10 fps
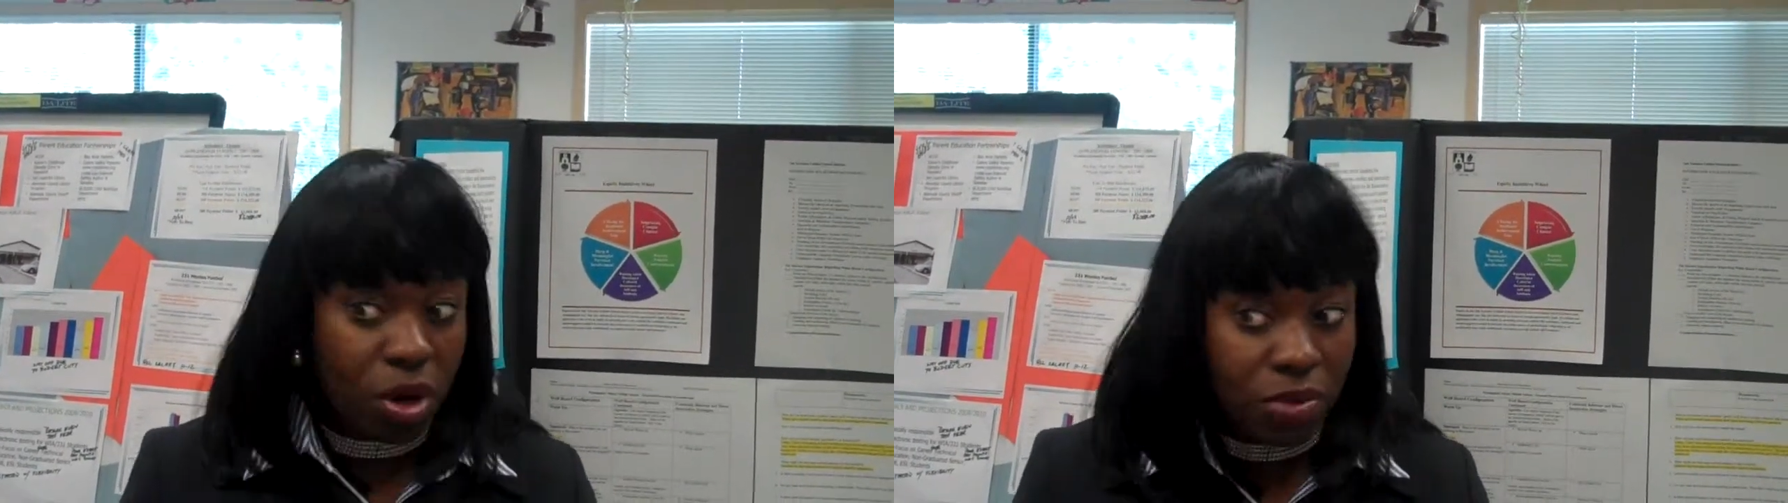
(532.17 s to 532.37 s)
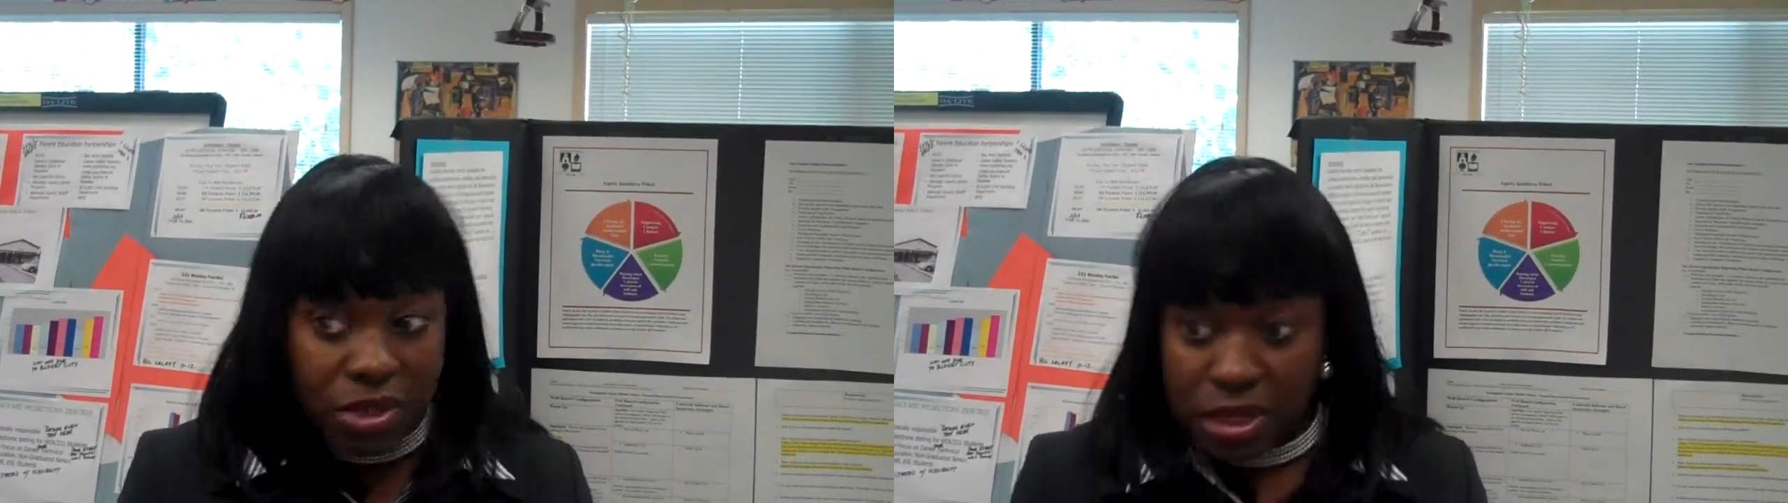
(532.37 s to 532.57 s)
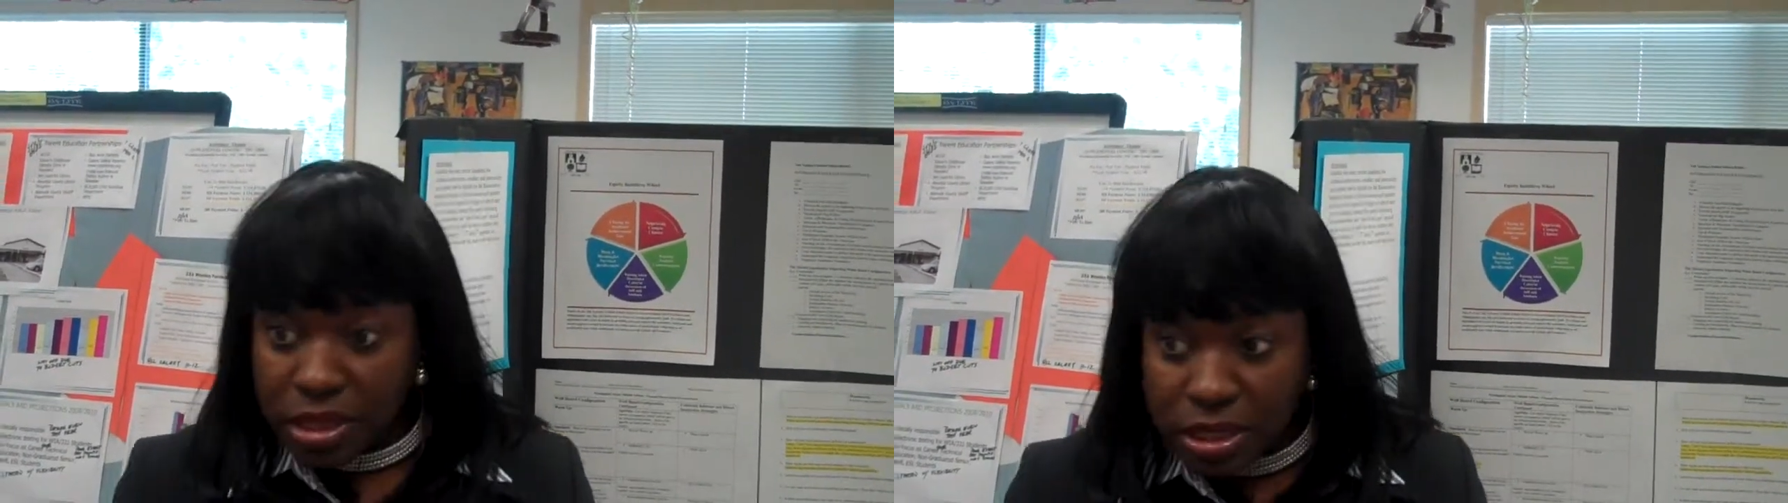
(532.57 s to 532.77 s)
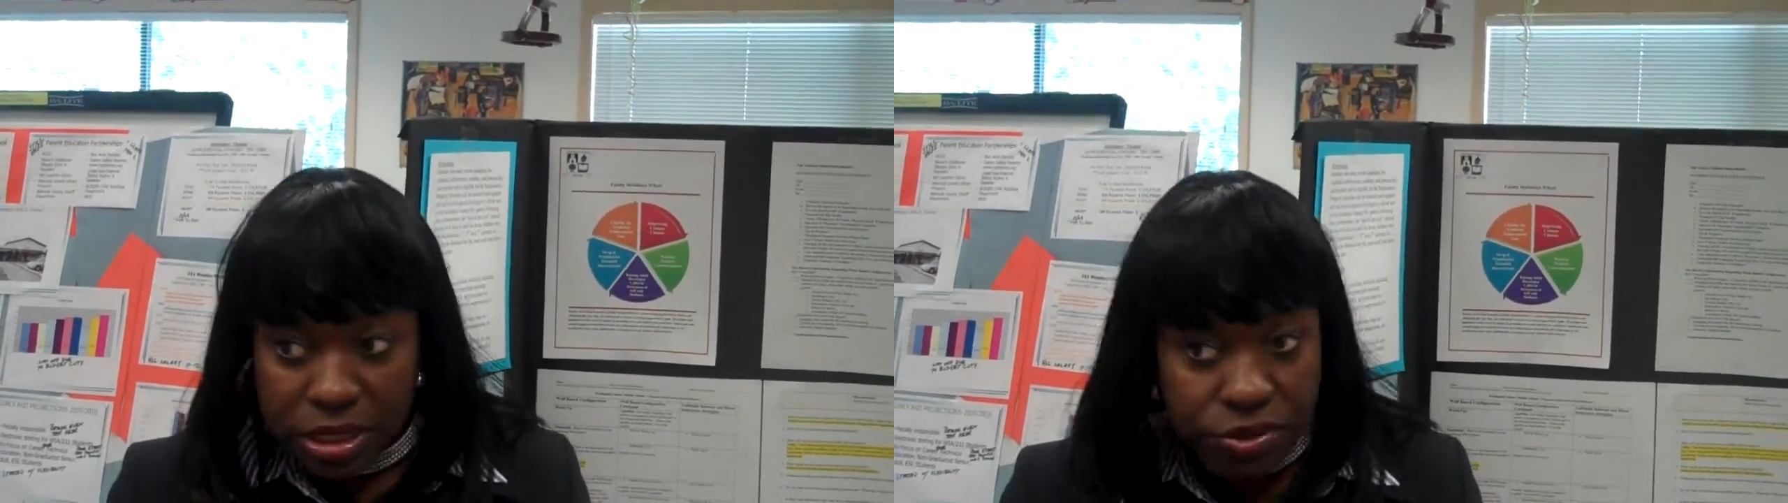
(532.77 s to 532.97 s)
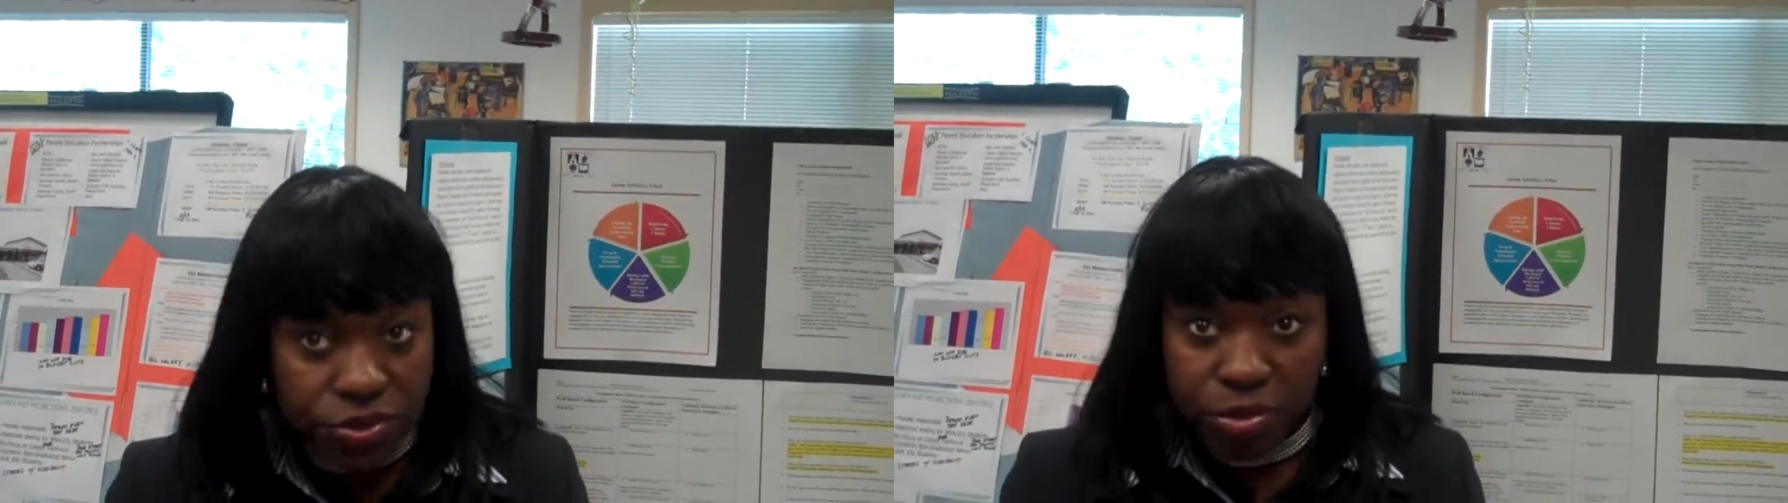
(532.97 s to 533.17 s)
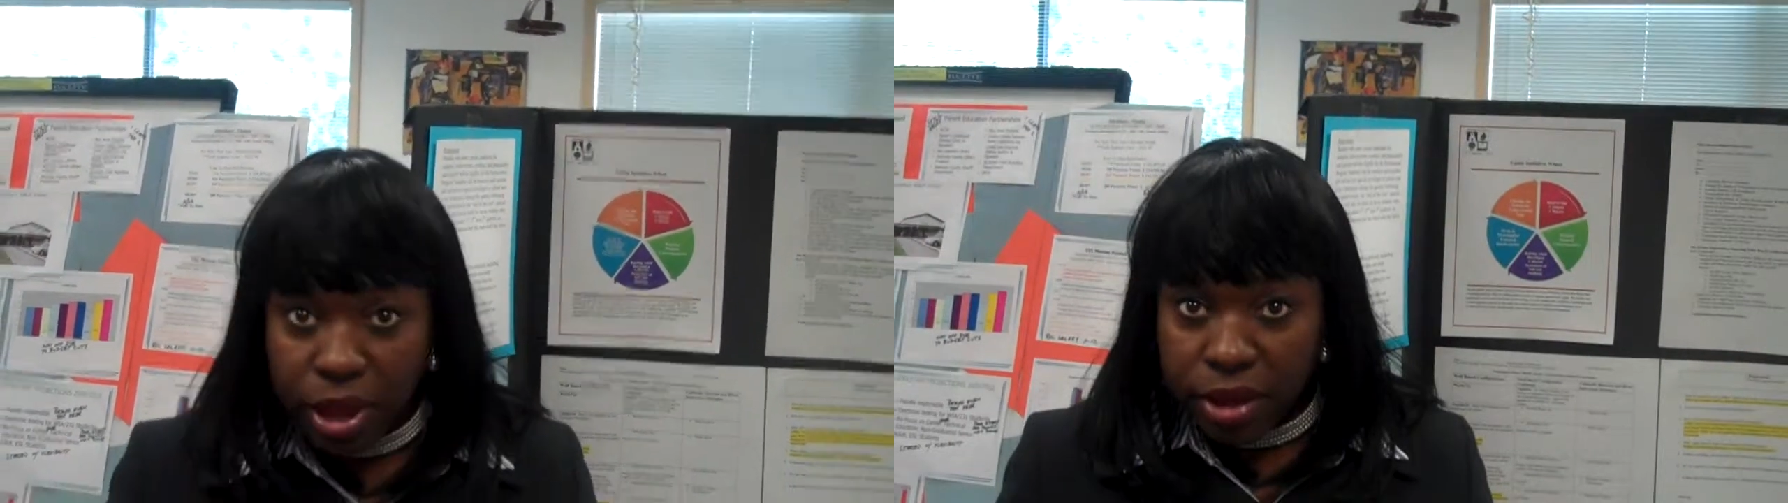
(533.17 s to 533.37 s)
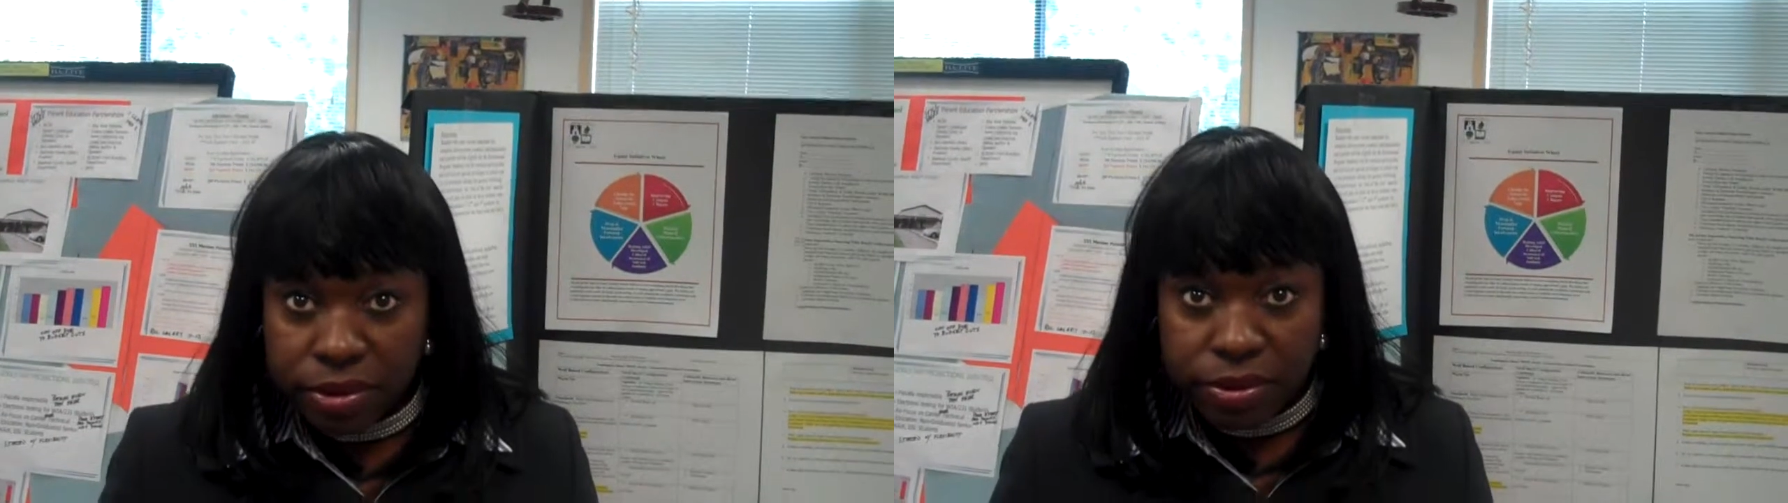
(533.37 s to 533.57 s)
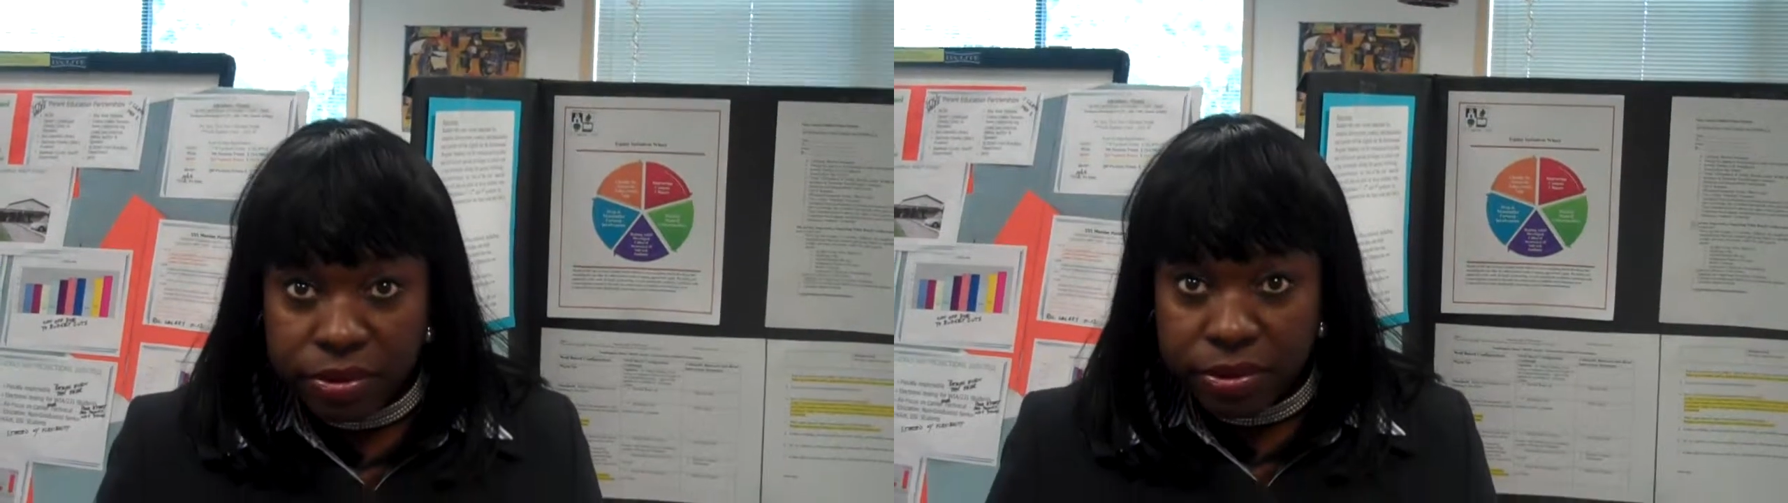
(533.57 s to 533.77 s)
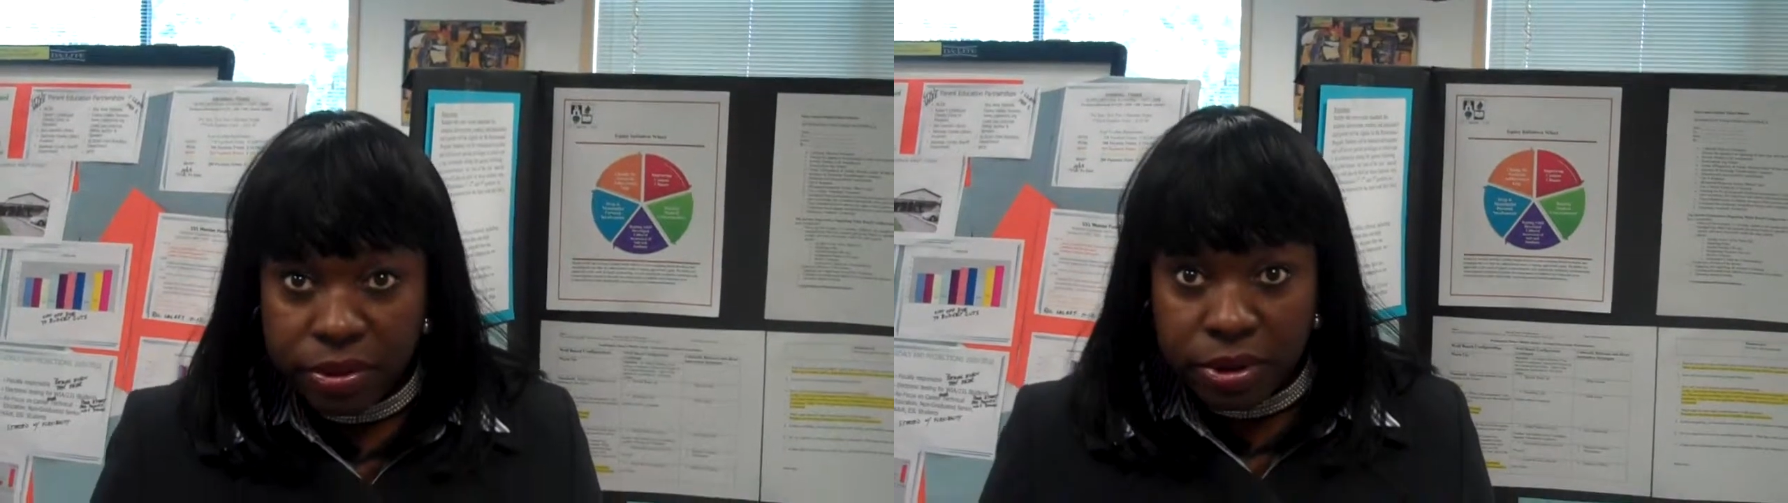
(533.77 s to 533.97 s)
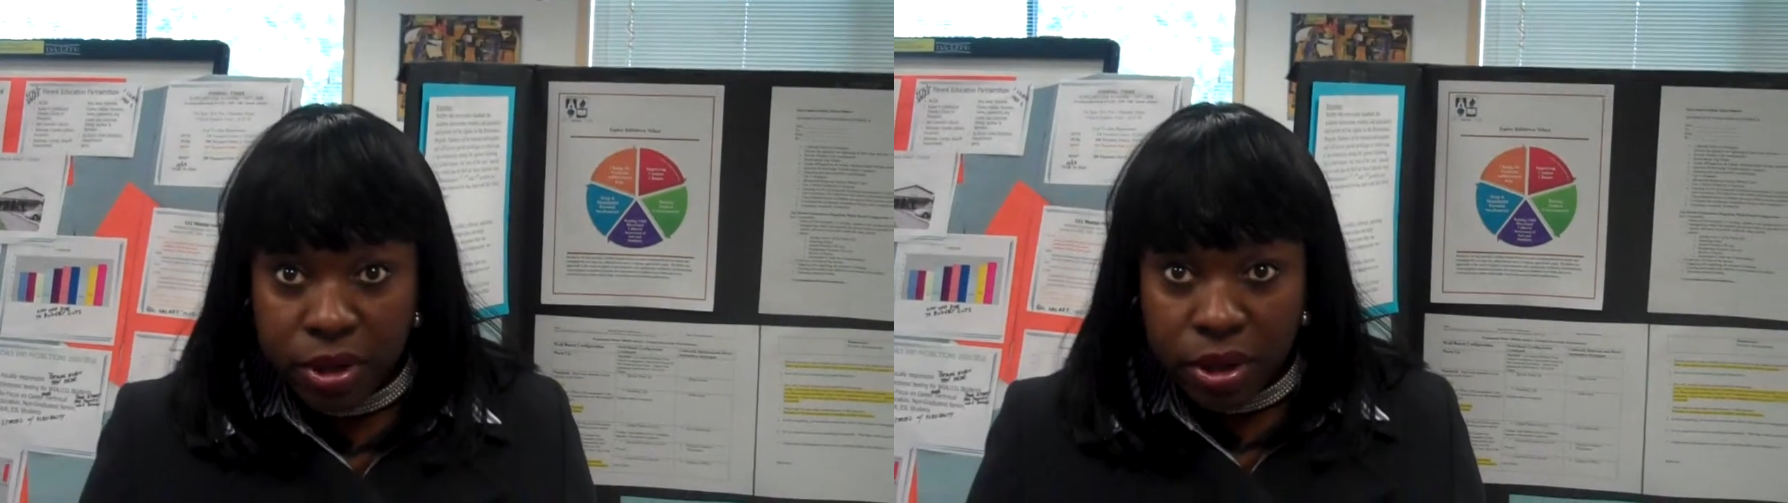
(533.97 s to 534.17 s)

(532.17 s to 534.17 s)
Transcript: what was in the teacher's manual.